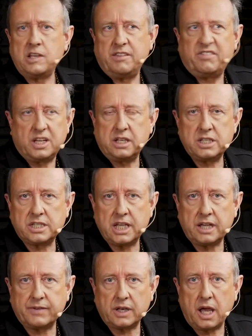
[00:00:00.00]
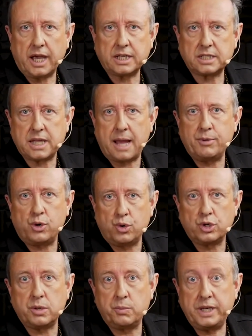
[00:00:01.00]
If you could just think of it like summer,
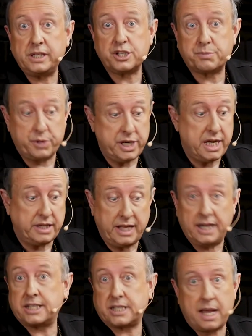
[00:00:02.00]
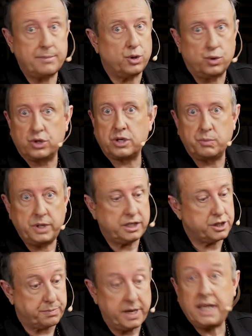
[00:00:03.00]
autumn, winter, spring, and then it's summer, autumn, winter,
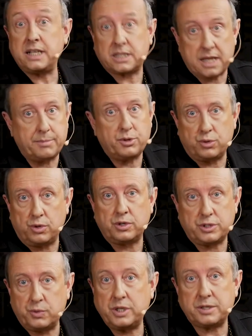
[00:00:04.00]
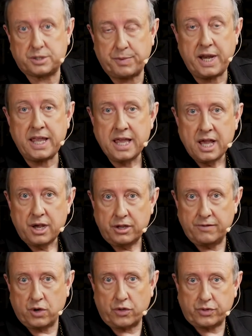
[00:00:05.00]
spring, summer, autumn, winter, spring.
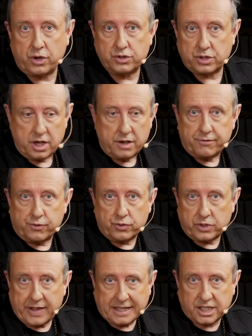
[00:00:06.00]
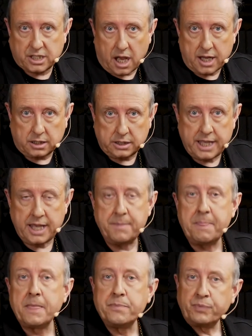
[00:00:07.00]
You've got that cycle there.
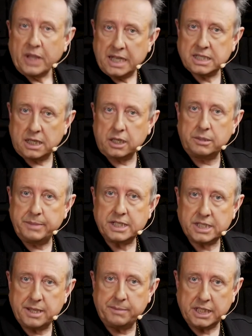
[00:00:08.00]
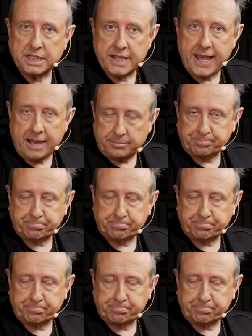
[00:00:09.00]
It's a little bit similar to that.